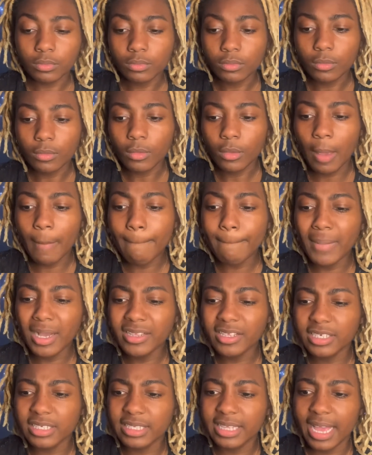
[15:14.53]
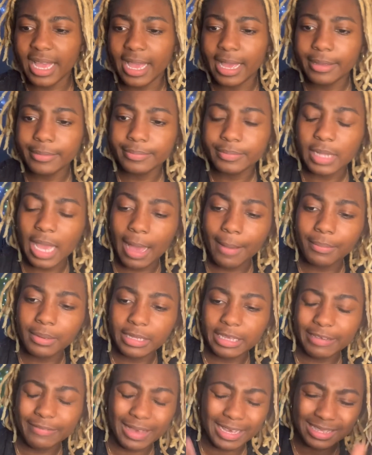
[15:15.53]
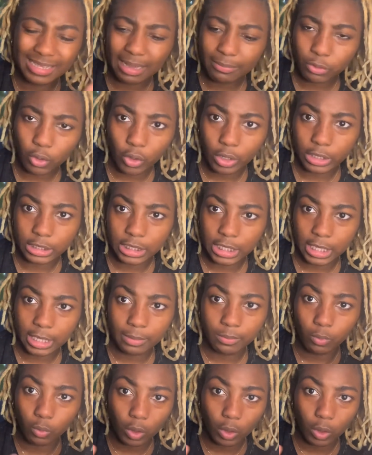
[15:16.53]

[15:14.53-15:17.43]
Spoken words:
Mother's Day, I believe, I stopped talking to him.